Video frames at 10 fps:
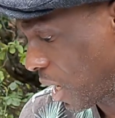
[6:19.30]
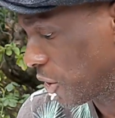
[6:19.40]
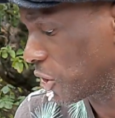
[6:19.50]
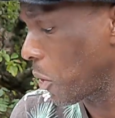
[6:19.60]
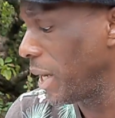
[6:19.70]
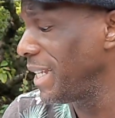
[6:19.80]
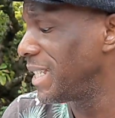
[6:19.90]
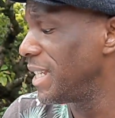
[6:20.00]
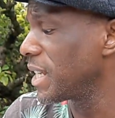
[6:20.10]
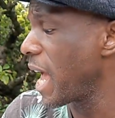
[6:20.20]
So he
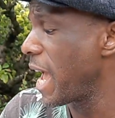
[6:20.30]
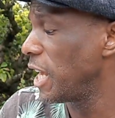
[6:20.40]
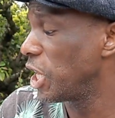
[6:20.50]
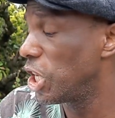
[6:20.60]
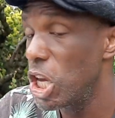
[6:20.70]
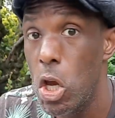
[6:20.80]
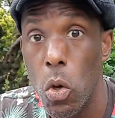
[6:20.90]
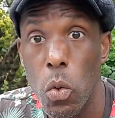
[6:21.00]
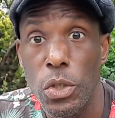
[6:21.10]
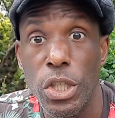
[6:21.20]
did a
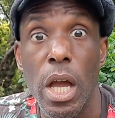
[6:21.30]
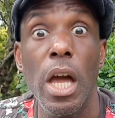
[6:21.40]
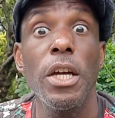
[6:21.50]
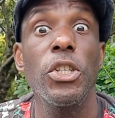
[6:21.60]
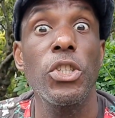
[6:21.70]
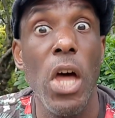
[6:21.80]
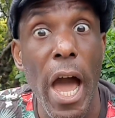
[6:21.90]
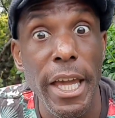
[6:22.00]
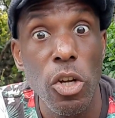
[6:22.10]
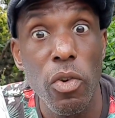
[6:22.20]
huge
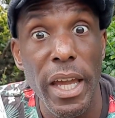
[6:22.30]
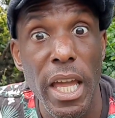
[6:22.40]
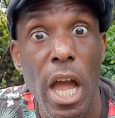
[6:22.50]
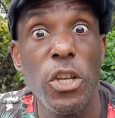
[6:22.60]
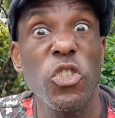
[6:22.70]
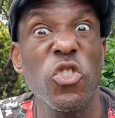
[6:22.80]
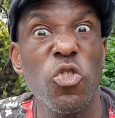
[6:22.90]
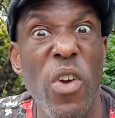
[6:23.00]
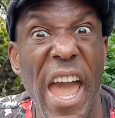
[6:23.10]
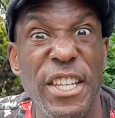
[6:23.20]
tigery
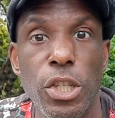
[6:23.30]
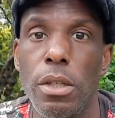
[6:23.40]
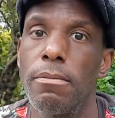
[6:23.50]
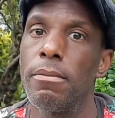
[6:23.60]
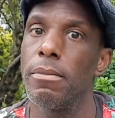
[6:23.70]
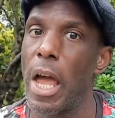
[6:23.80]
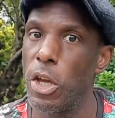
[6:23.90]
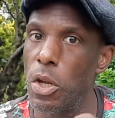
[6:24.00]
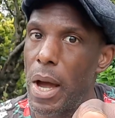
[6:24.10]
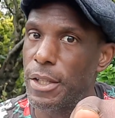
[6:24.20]
stretch. Now you
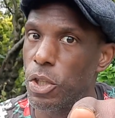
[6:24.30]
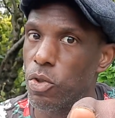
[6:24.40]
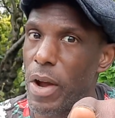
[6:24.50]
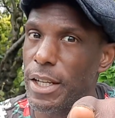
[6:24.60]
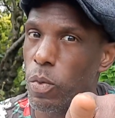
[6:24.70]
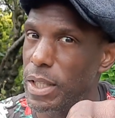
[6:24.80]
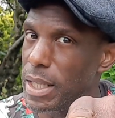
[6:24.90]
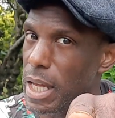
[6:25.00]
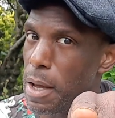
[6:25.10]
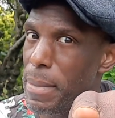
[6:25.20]
know how to stretch. We
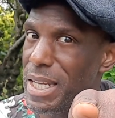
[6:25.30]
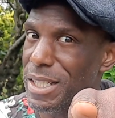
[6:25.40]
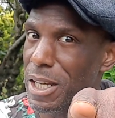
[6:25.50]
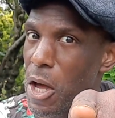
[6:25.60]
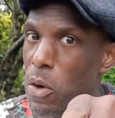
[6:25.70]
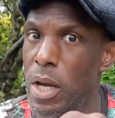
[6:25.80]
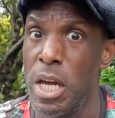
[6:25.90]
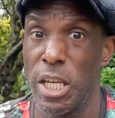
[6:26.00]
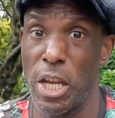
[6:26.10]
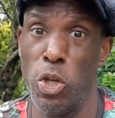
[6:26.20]
did it a minute ago.
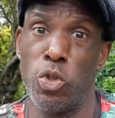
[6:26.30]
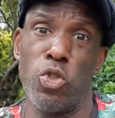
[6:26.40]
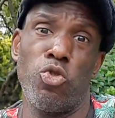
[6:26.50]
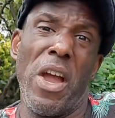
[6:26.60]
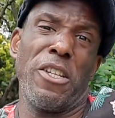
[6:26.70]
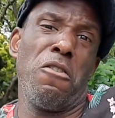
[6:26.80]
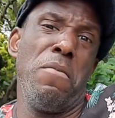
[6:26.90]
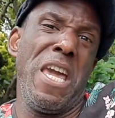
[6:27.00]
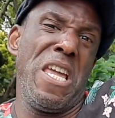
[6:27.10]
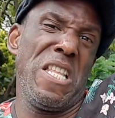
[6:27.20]
Can you stretch for
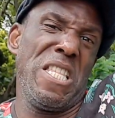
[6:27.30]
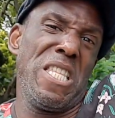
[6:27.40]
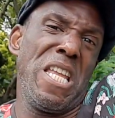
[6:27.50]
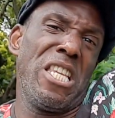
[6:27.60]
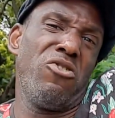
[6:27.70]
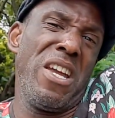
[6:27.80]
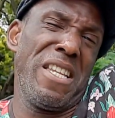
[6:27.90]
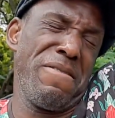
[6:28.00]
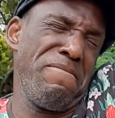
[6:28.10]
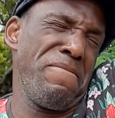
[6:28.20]
me, Estrid?
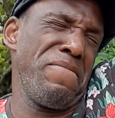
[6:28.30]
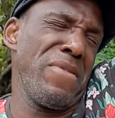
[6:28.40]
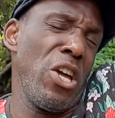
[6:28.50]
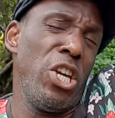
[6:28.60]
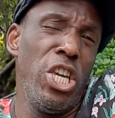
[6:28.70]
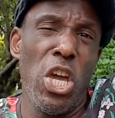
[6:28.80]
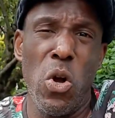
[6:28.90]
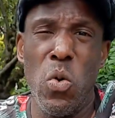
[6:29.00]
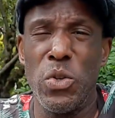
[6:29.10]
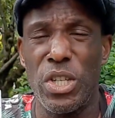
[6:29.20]
A
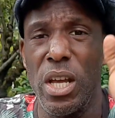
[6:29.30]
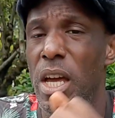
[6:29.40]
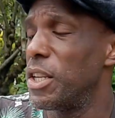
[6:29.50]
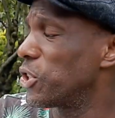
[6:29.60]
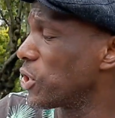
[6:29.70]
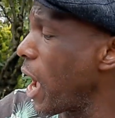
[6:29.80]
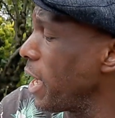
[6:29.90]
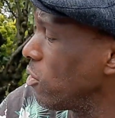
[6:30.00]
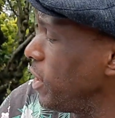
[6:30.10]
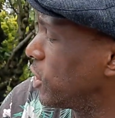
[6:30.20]
huge
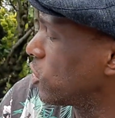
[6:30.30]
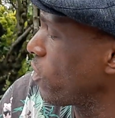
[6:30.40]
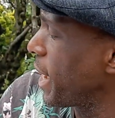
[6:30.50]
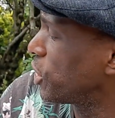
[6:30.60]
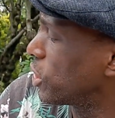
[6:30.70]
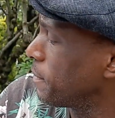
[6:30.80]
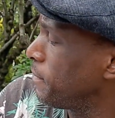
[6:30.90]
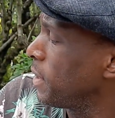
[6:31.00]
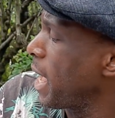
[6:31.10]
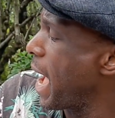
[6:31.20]
tigery stretch
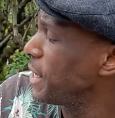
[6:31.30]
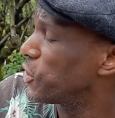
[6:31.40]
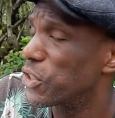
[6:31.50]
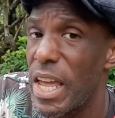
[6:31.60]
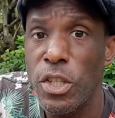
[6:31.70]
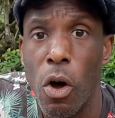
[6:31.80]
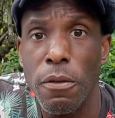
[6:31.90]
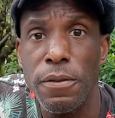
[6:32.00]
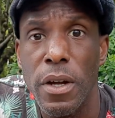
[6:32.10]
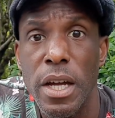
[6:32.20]
and set
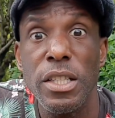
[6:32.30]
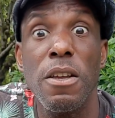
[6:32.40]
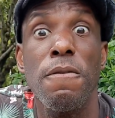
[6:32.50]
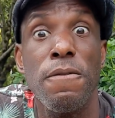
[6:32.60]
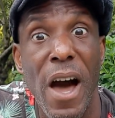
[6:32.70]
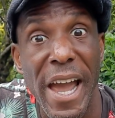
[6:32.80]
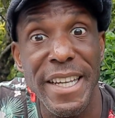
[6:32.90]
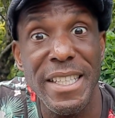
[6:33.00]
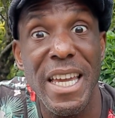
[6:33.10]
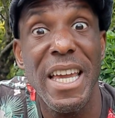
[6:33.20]
off to
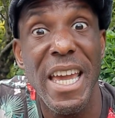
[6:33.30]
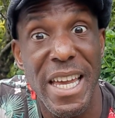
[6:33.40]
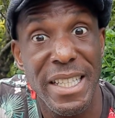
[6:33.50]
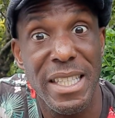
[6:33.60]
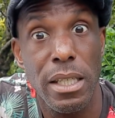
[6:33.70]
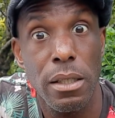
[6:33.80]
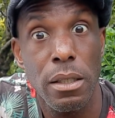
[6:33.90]
find it,